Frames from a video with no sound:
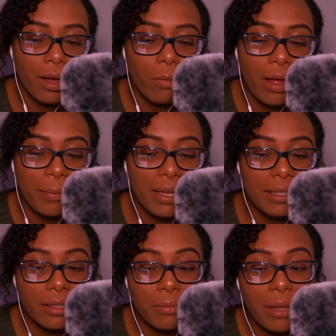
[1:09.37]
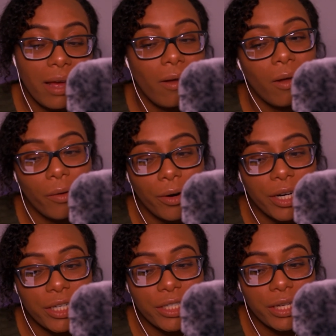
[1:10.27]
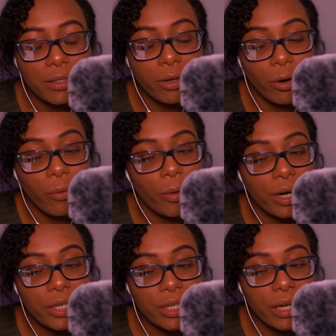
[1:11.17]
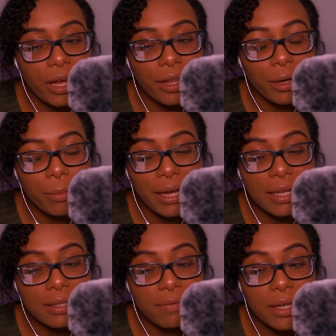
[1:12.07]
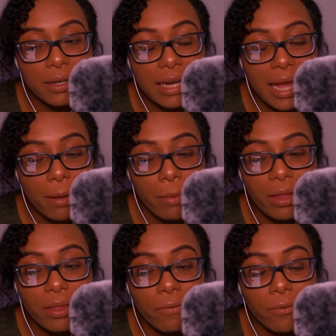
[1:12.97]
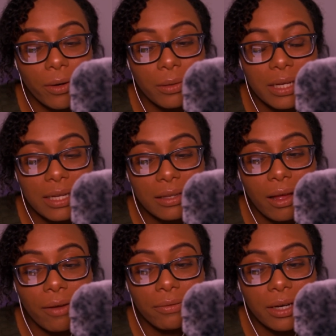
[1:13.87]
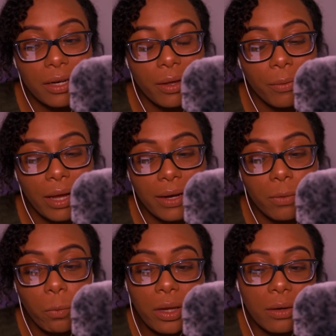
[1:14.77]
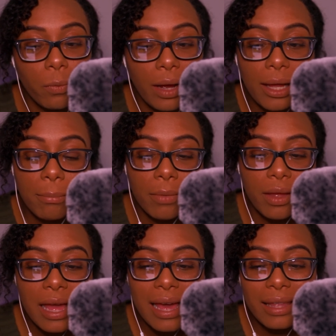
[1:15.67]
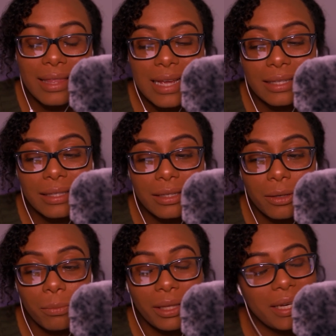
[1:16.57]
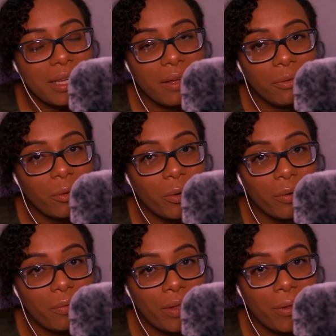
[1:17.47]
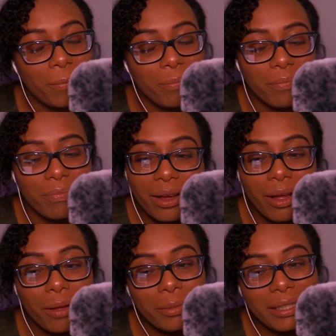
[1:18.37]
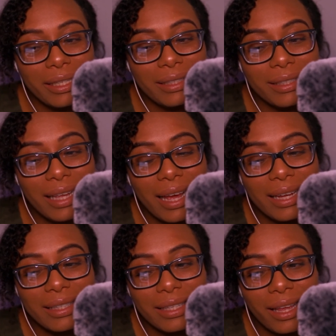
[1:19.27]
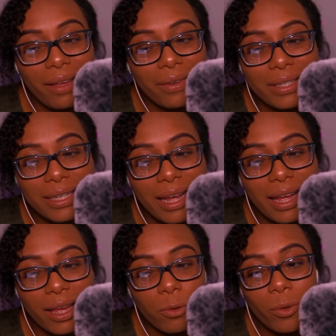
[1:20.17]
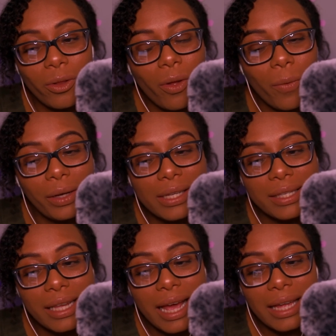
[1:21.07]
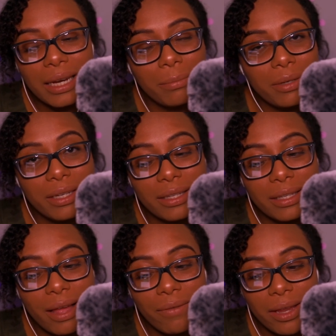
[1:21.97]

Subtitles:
Well, we assume that all oranges are orange in color because of their name. The fruit is often green when ripe, thanks to plenty of chlorophyll. The opposite sides of a die will always add up to 7.